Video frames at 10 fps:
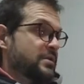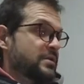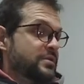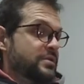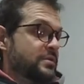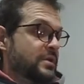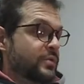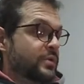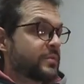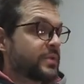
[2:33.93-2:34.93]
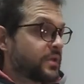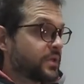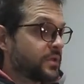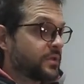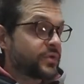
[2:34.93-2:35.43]
So I will
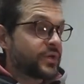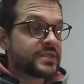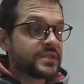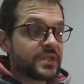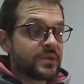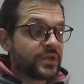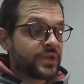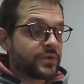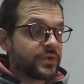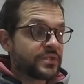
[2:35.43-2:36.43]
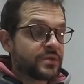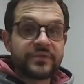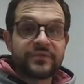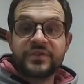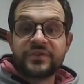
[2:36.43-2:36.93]
be racing my crits on a
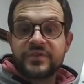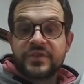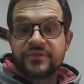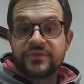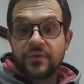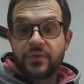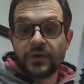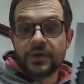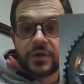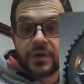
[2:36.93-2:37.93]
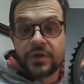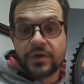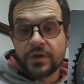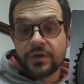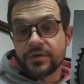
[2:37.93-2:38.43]
54
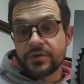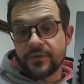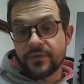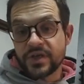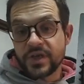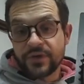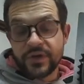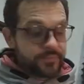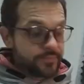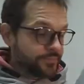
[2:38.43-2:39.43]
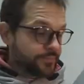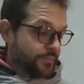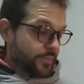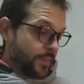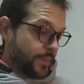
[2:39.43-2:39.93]
tooth chainring
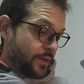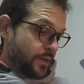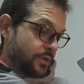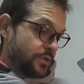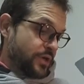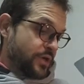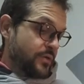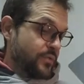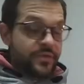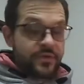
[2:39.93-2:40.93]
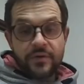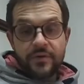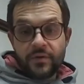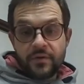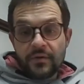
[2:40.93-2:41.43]
together with a
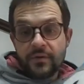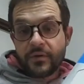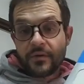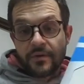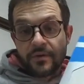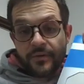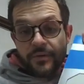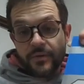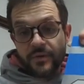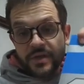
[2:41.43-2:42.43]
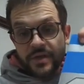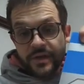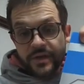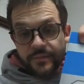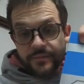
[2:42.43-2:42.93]
39er.